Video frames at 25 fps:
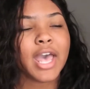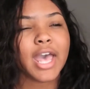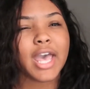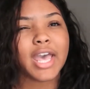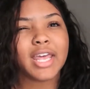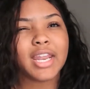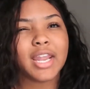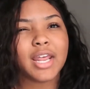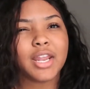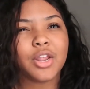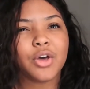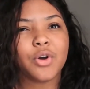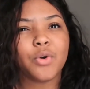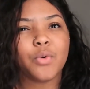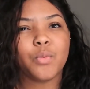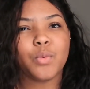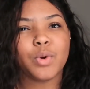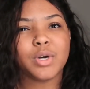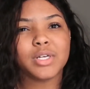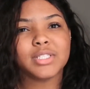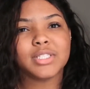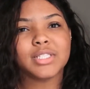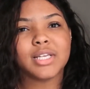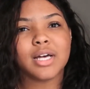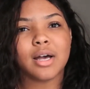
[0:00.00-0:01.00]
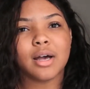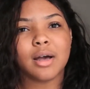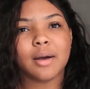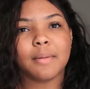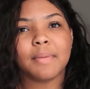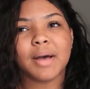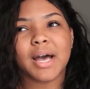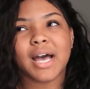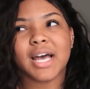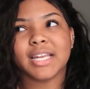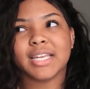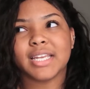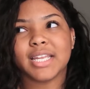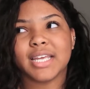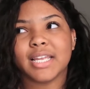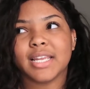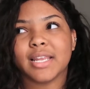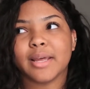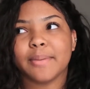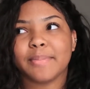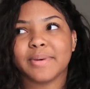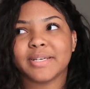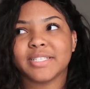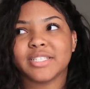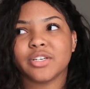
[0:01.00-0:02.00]
And I know one time I did
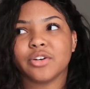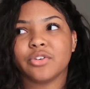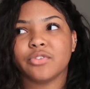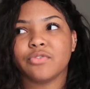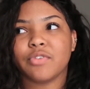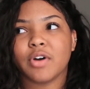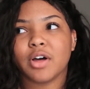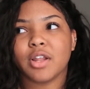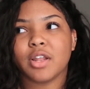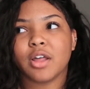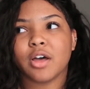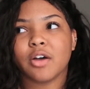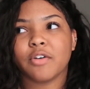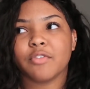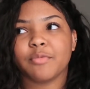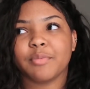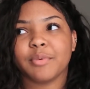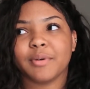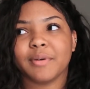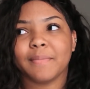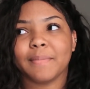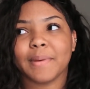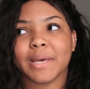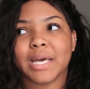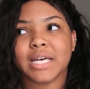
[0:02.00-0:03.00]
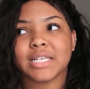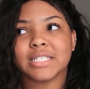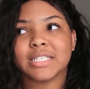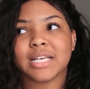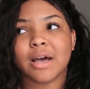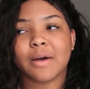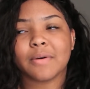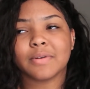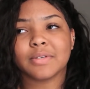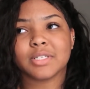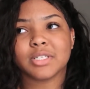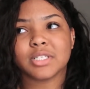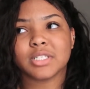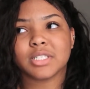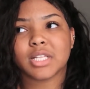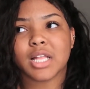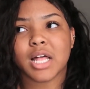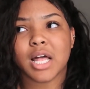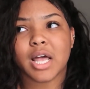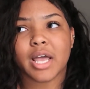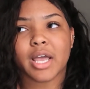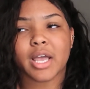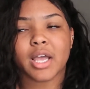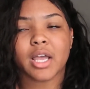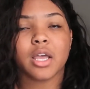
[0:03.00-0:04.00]
let myself fall off, because I was just
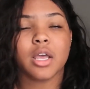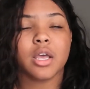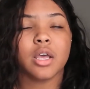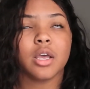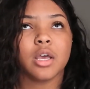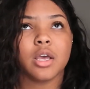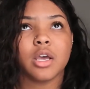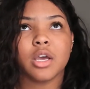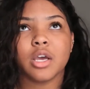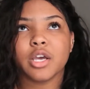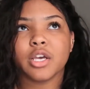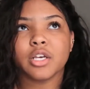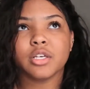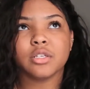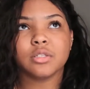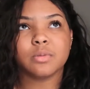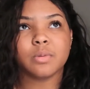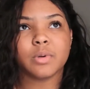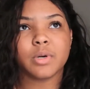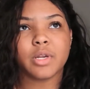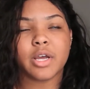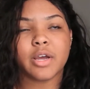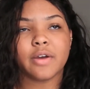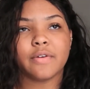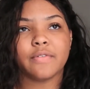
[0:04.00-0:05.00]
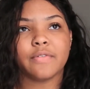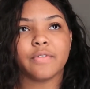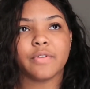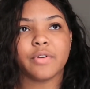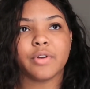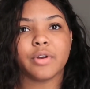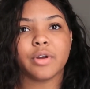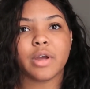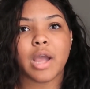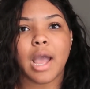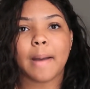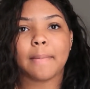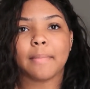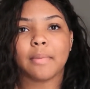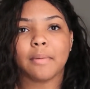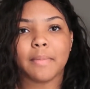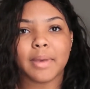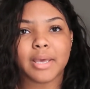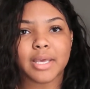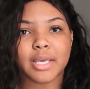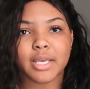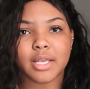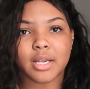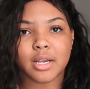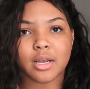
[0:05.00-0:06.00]
like, it's whatever, I'm gonna
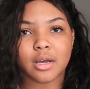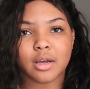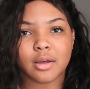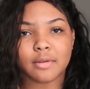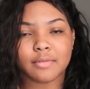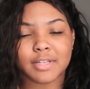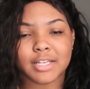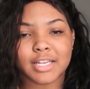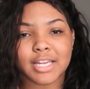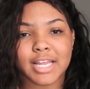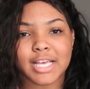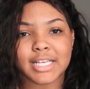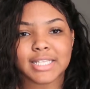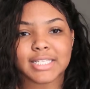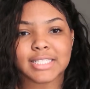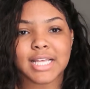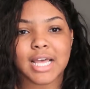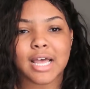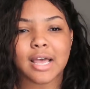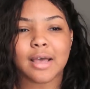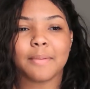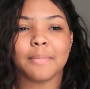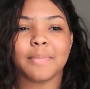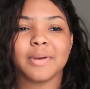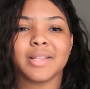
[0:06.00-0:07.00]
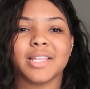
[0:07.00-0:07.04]
make it up the next time.